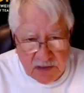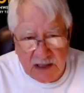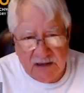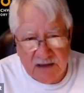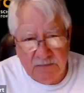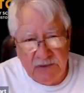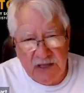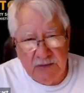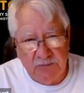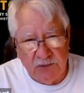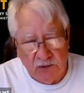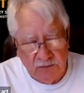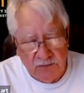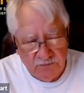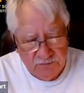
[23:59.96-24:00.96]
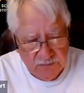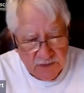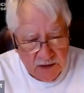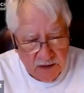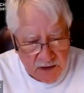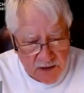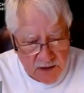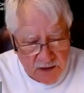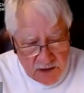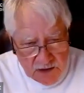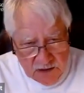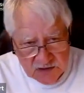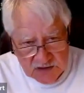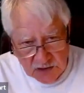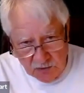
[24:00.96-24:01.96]
by the people.
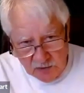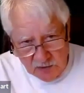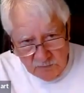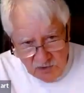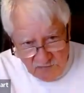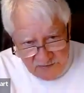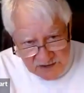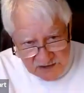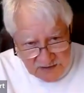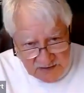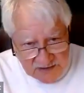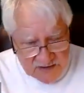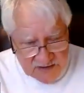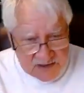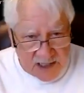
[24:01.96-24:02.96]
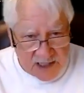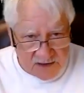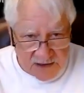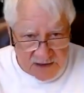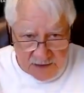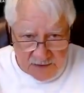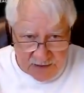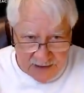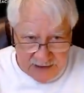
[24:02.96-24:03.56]
So we're moving to this thing that